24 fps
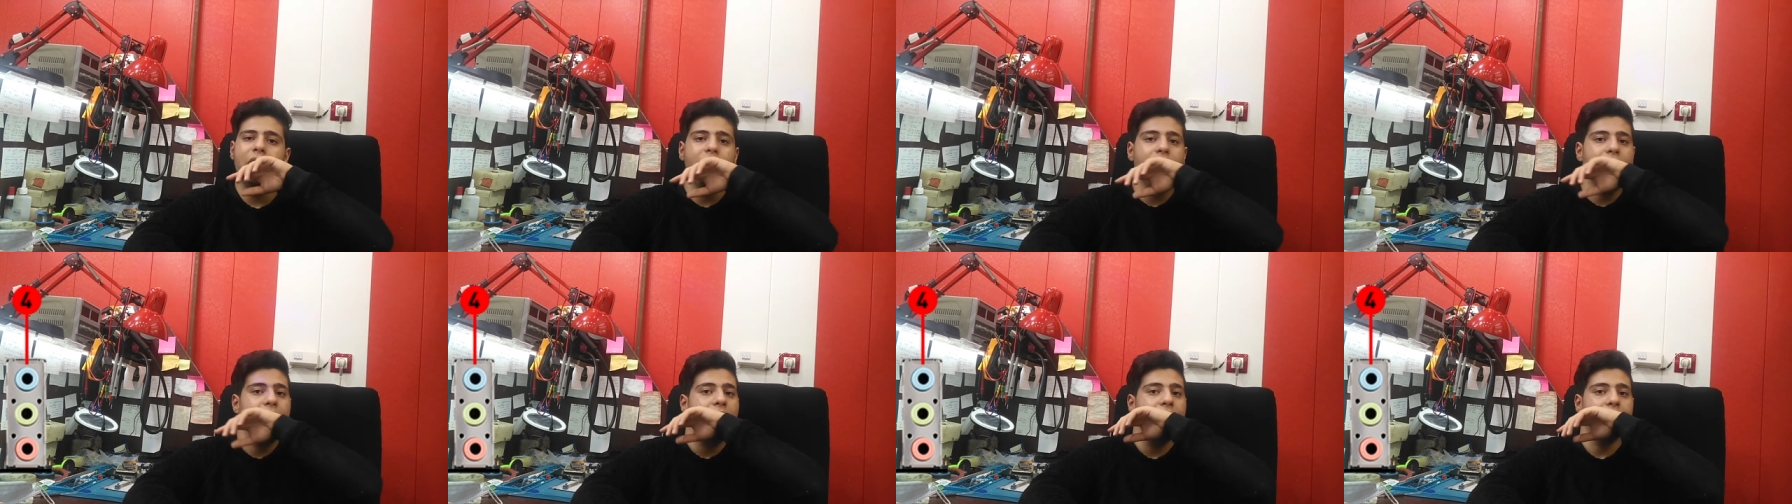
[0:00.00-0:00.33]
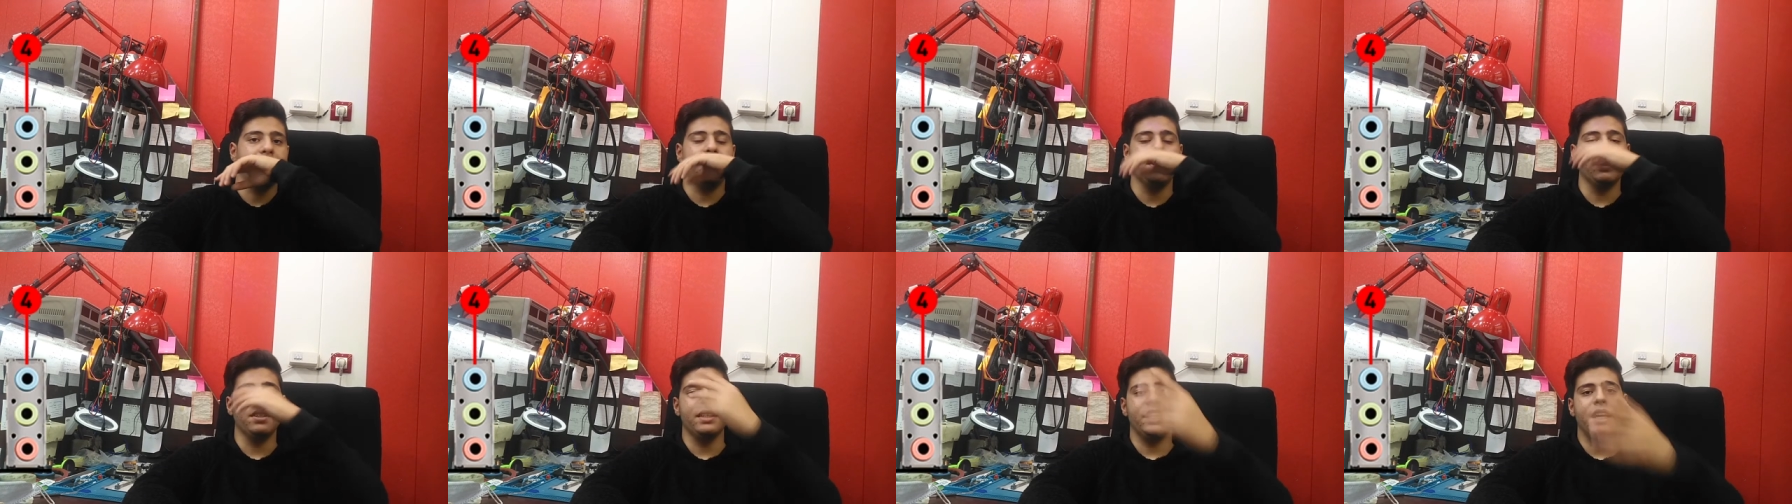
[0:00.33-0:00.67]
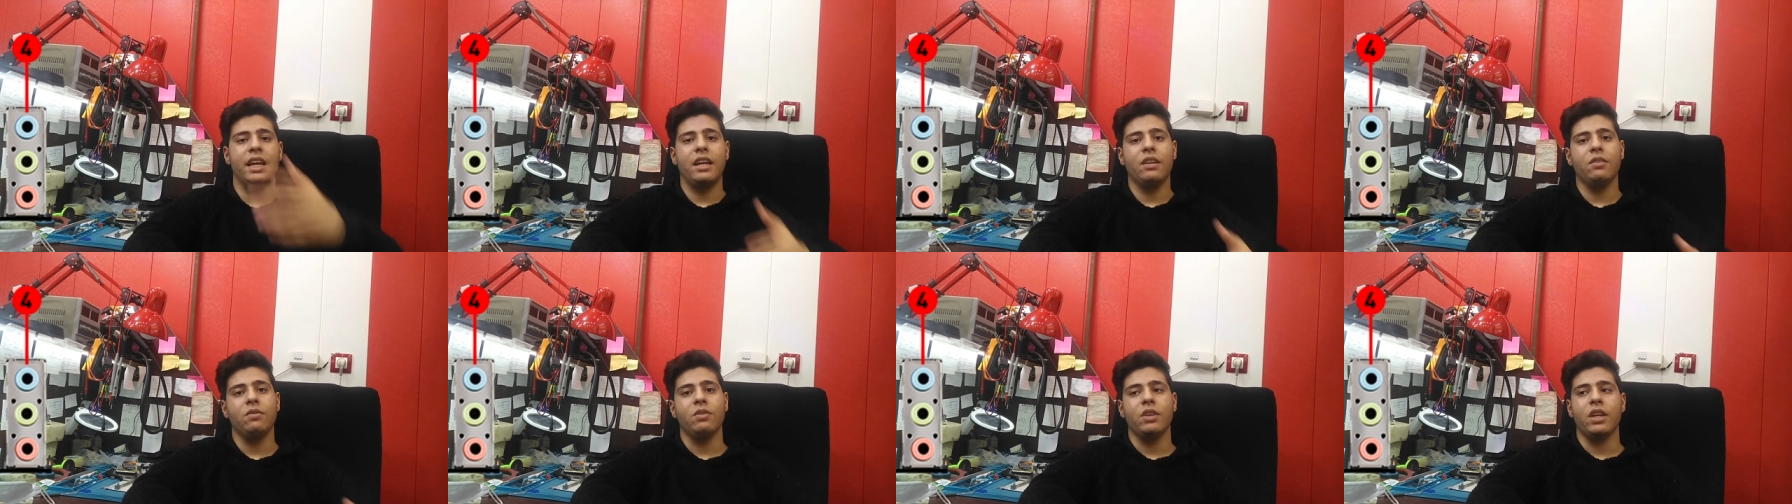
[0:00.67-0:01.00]
After
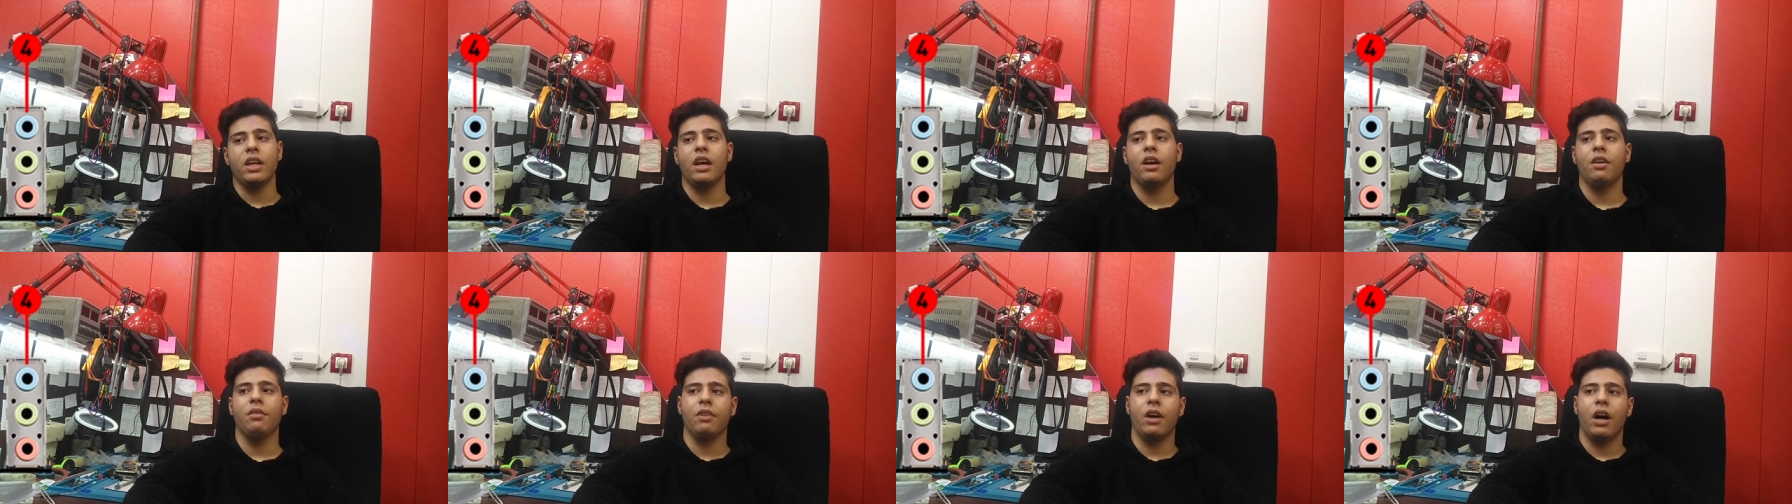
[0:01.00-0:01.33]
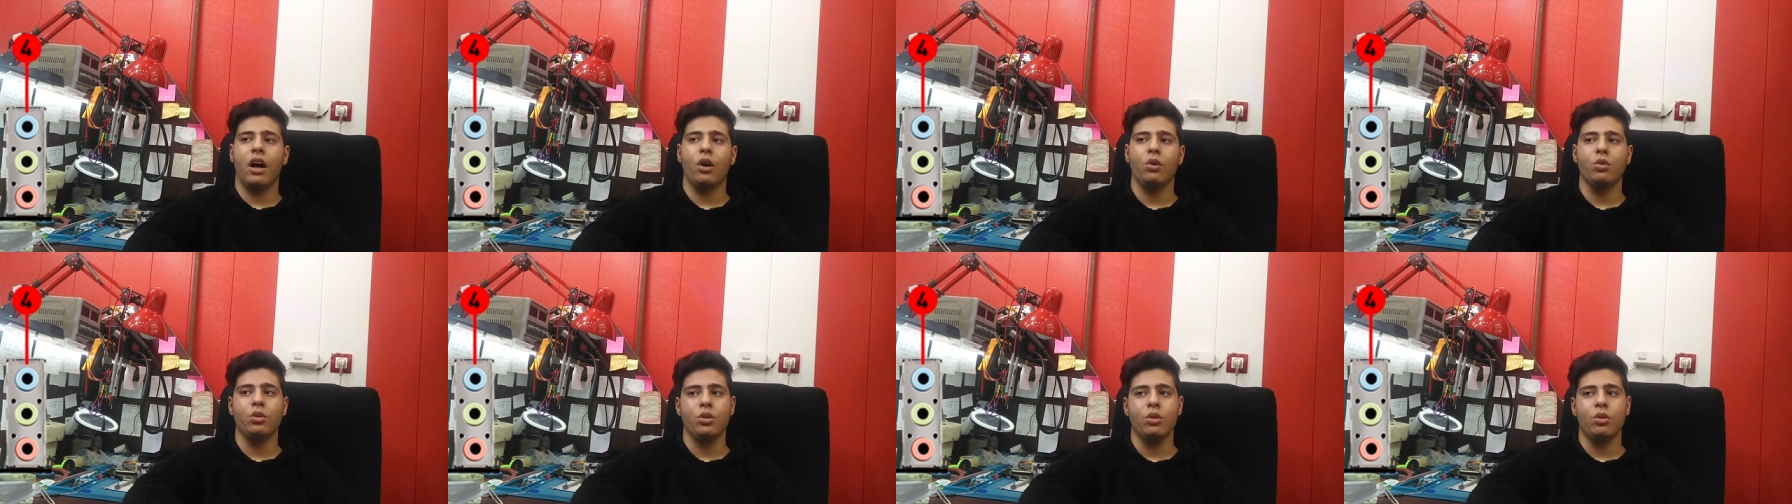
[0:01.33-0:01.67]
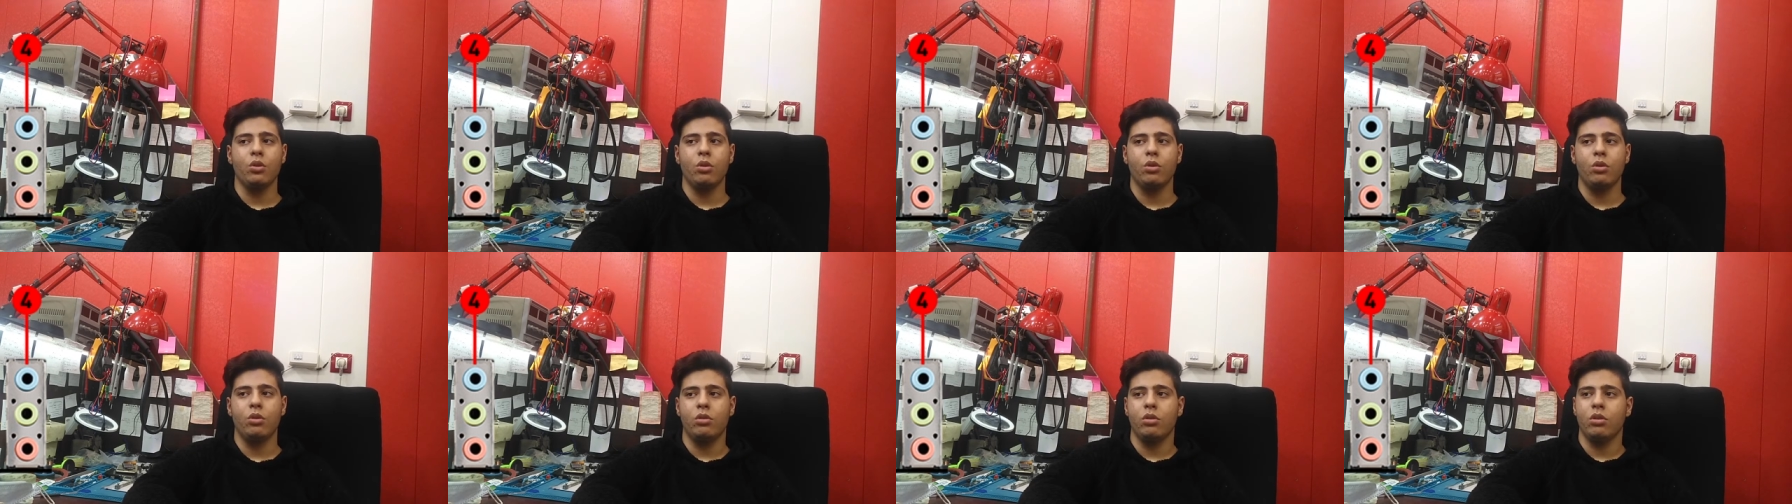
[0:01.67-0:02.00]
that, we have
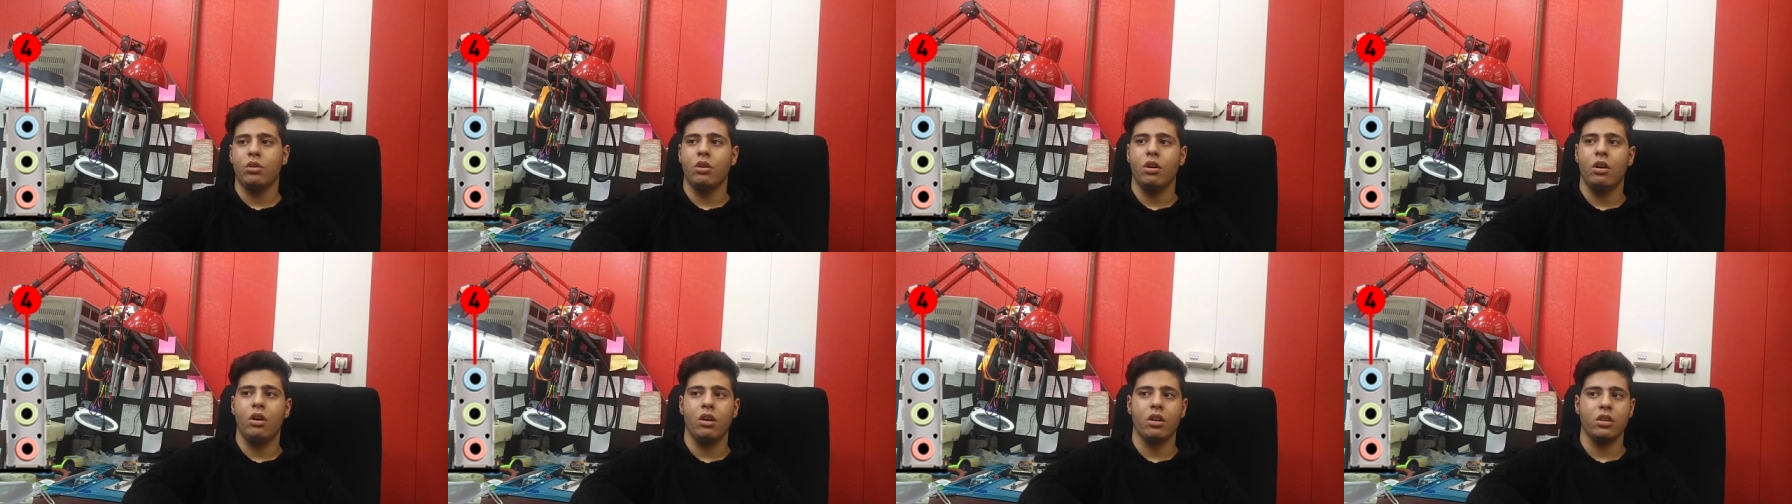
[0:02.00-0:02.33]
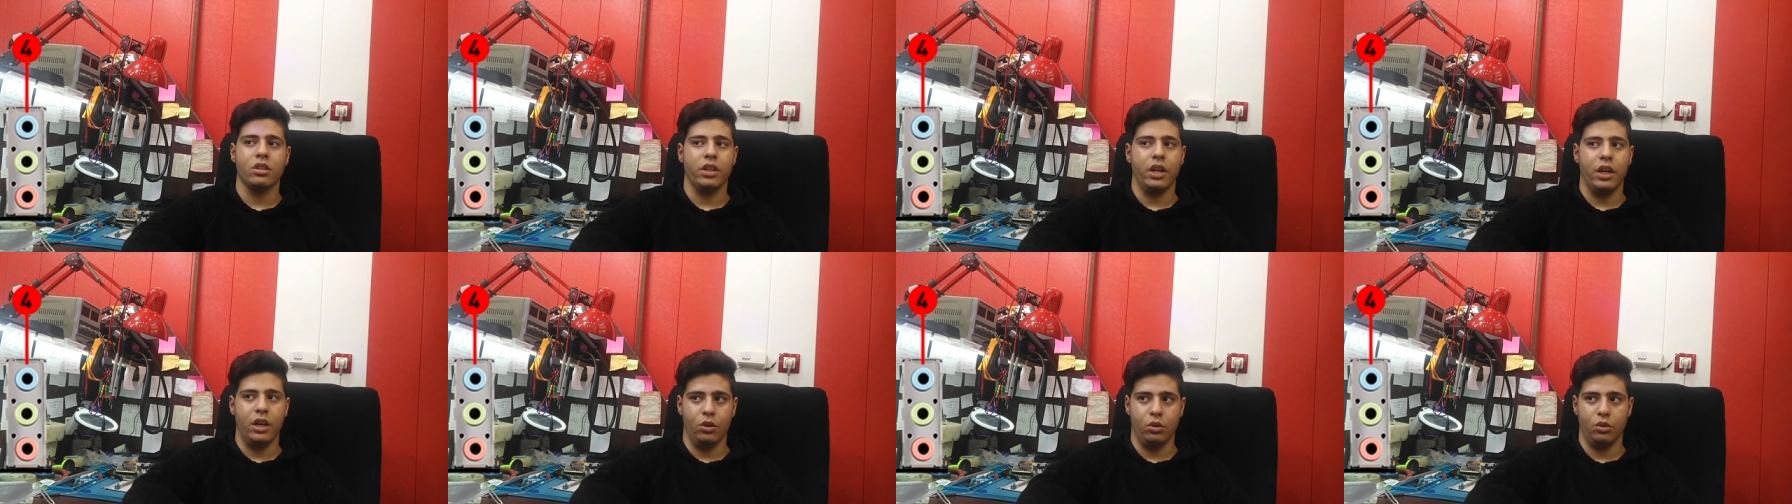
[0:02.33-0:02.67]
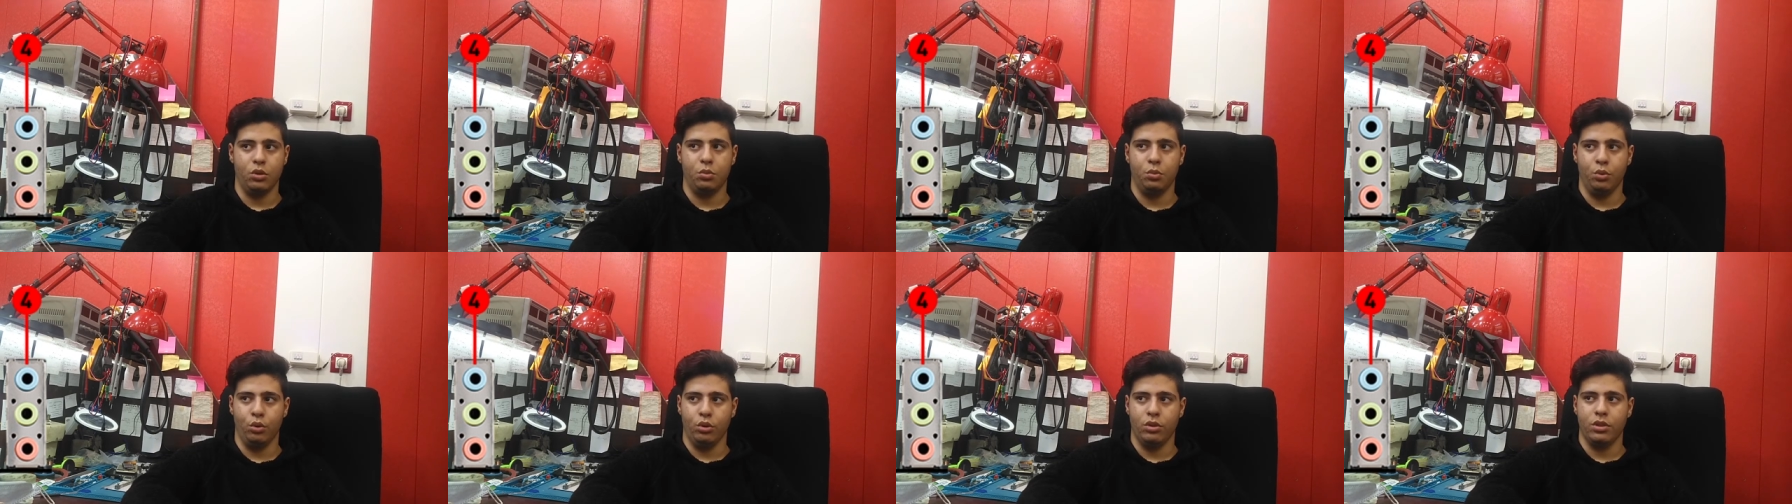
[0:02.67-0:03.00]
audio card
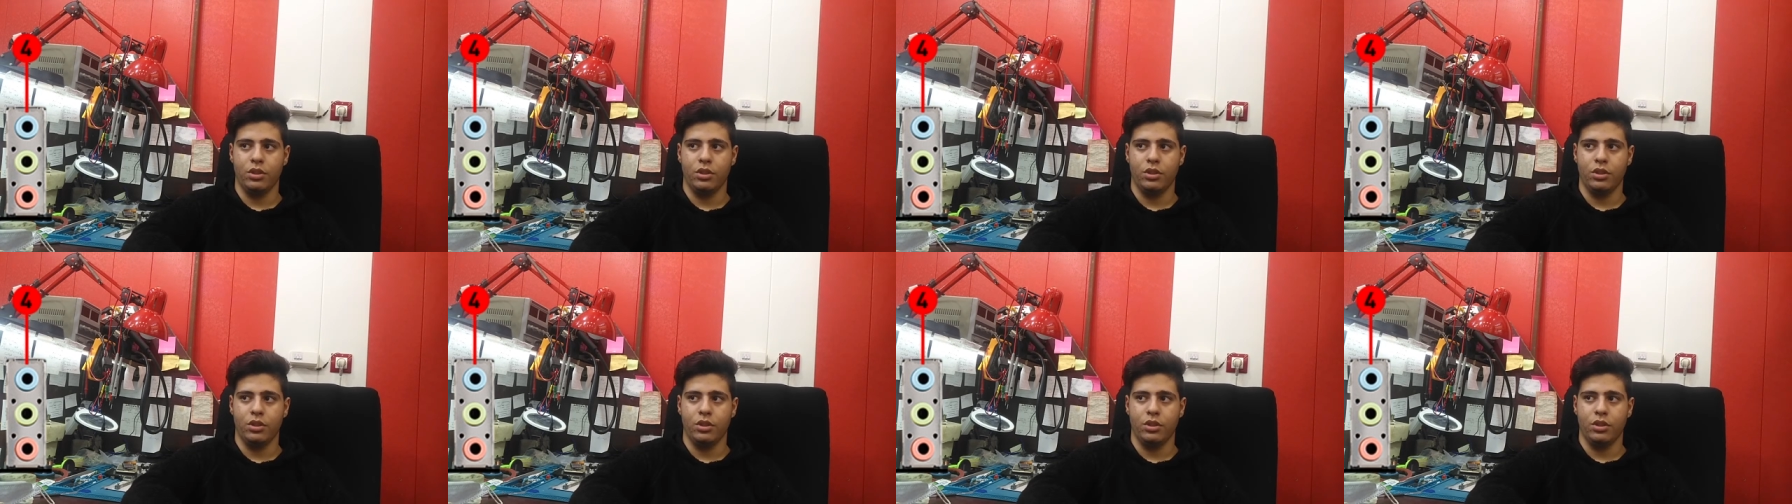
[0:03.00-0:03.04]
output.